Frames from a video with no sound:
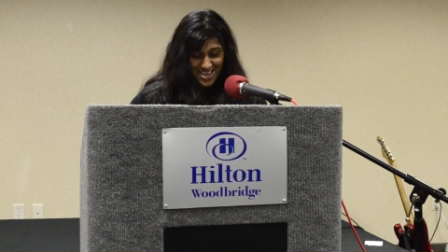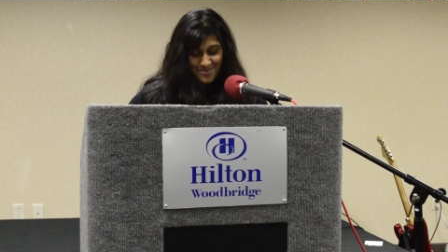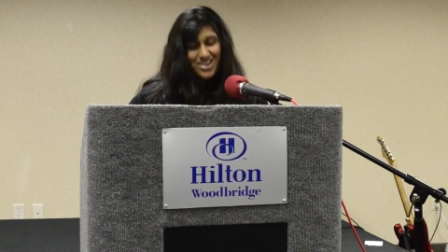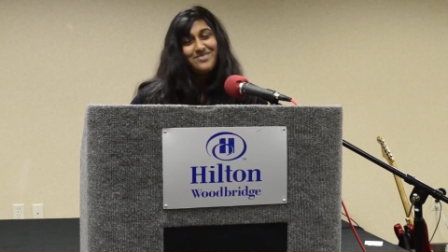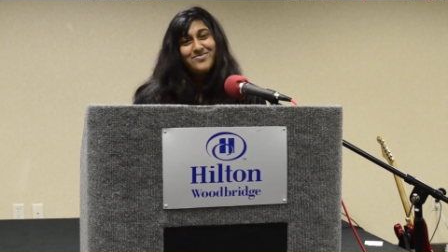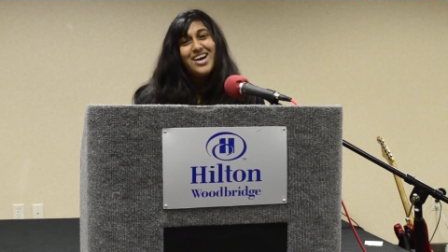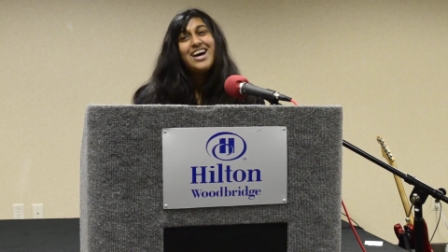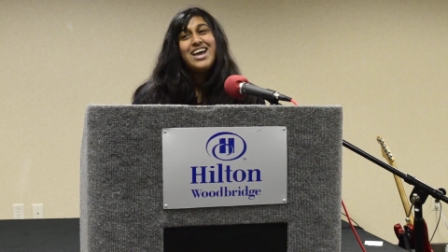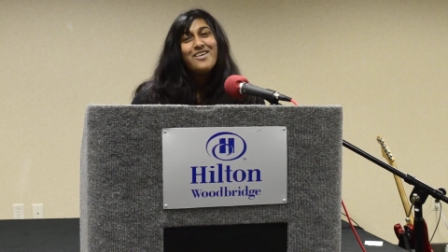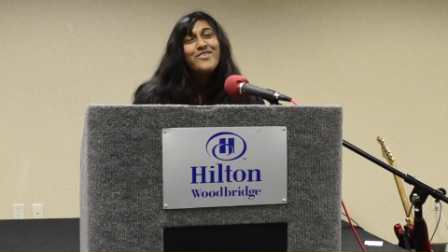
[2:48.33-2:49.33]
but
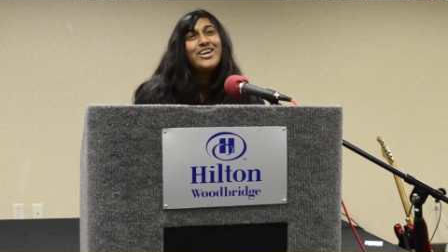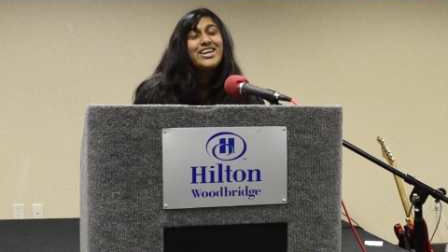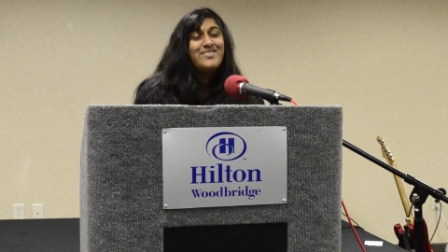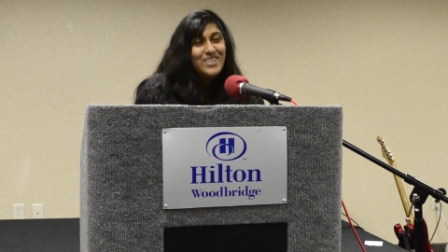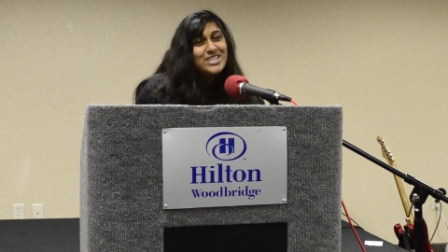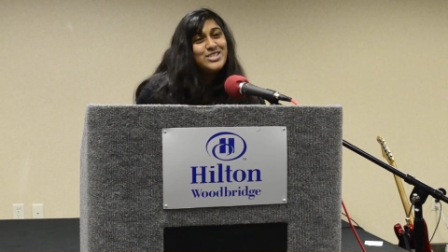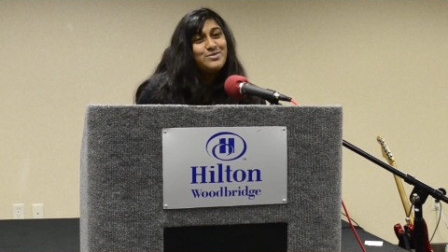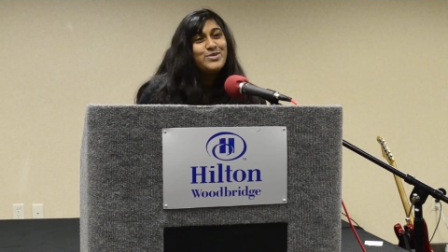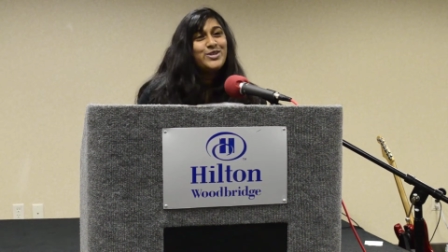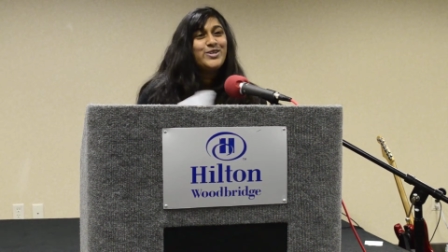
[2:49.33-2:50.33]
not every
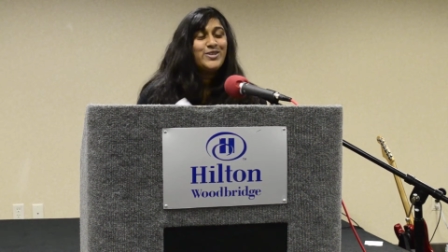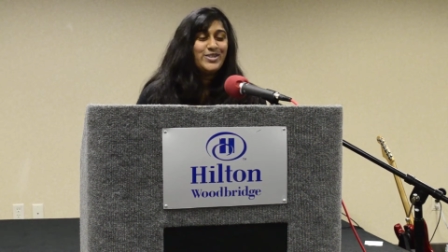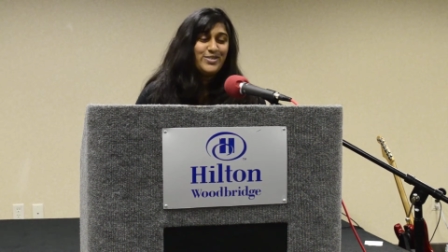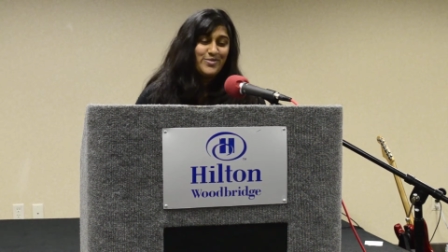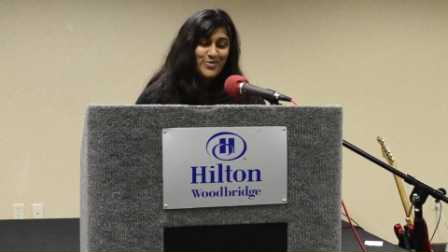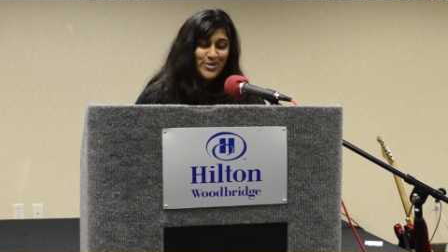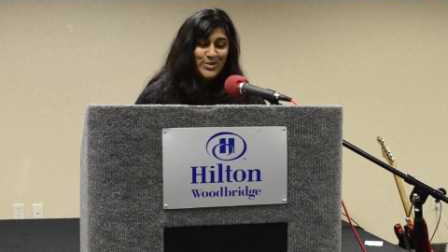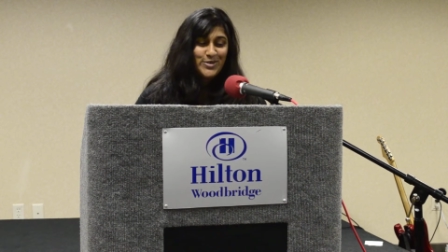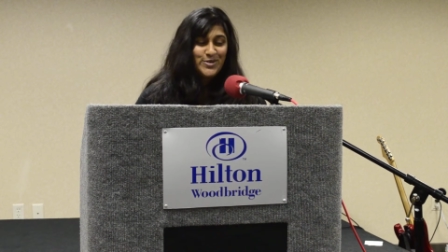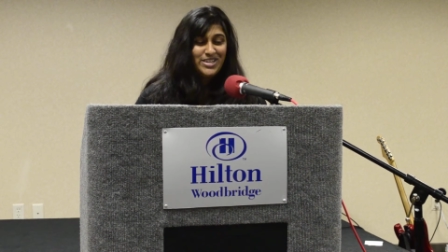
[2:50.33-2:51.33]
vegetable and
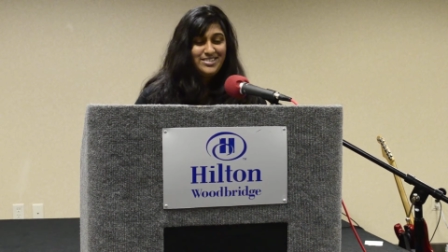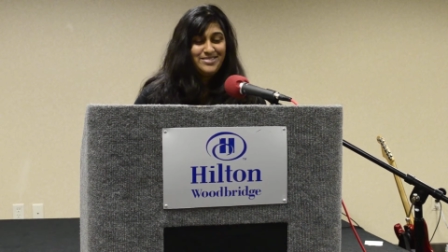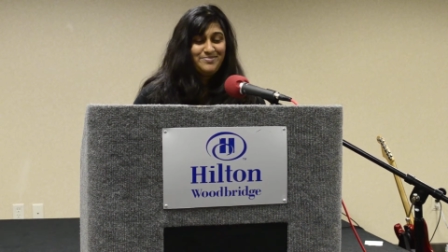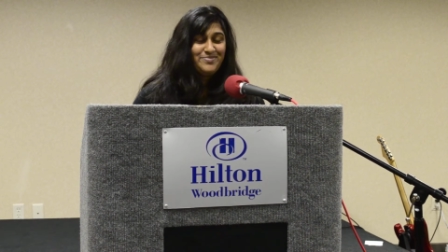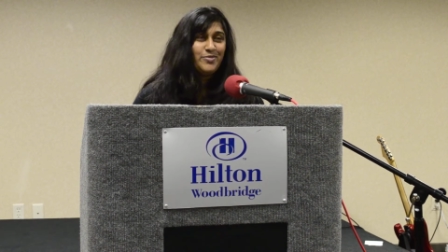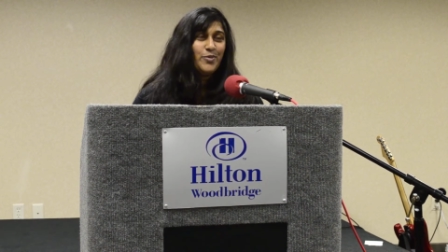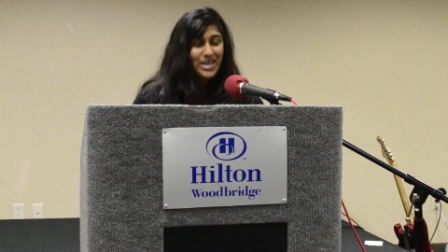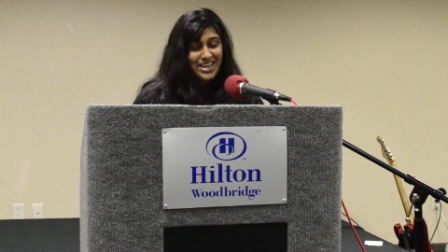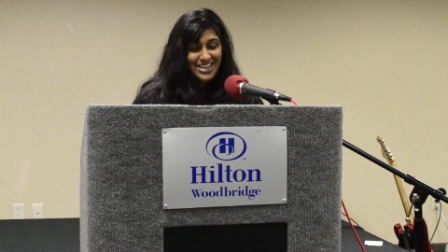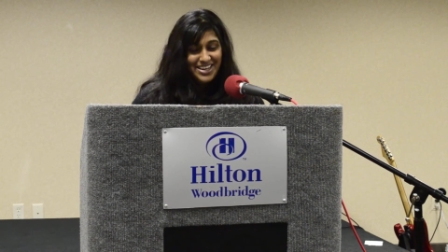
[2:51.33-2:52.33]
fruit and
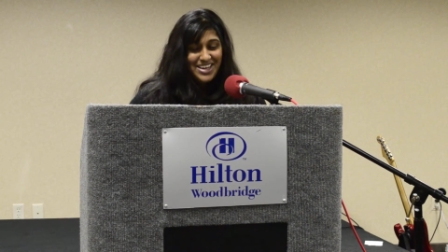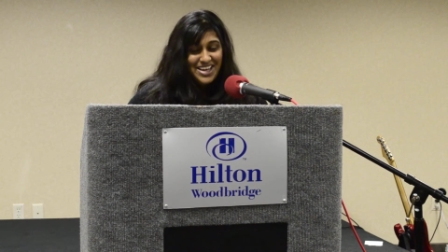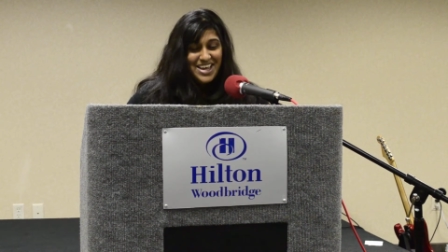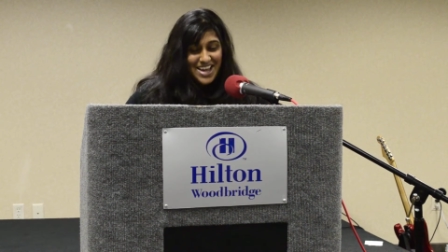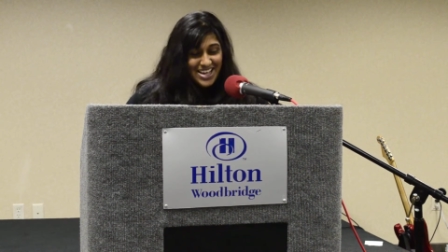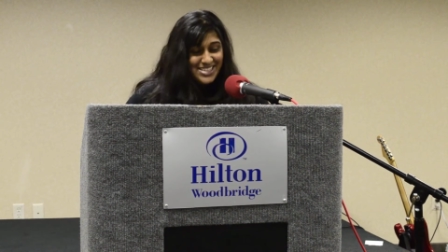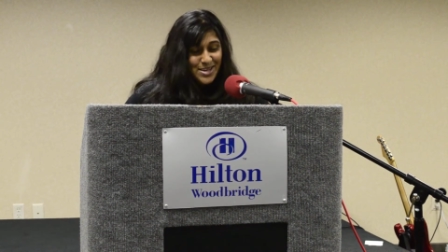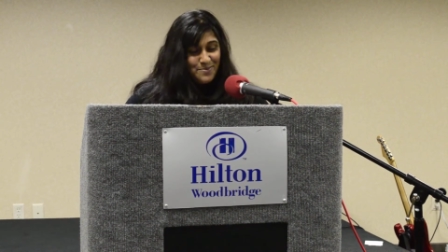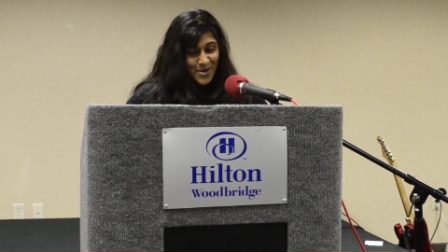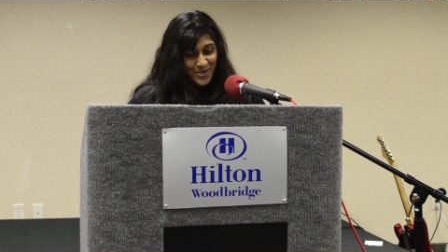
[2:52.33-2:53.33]
wheat ends
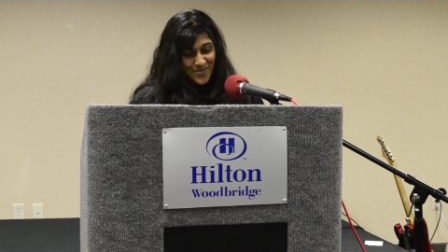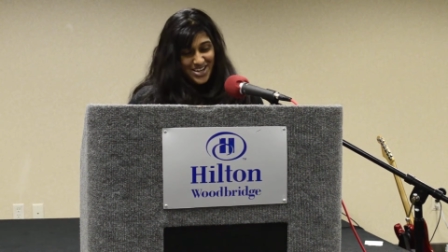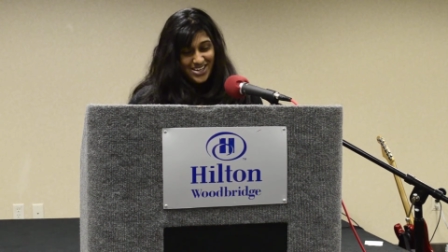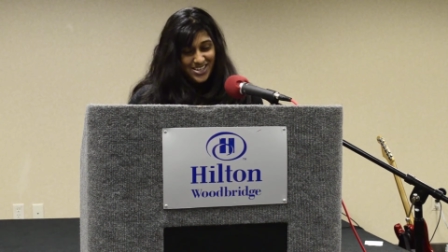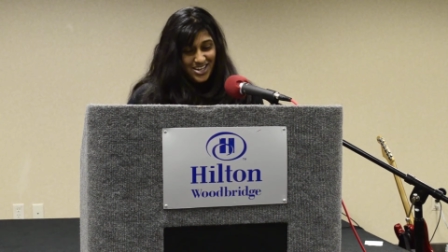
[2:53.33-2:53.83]
up perfect.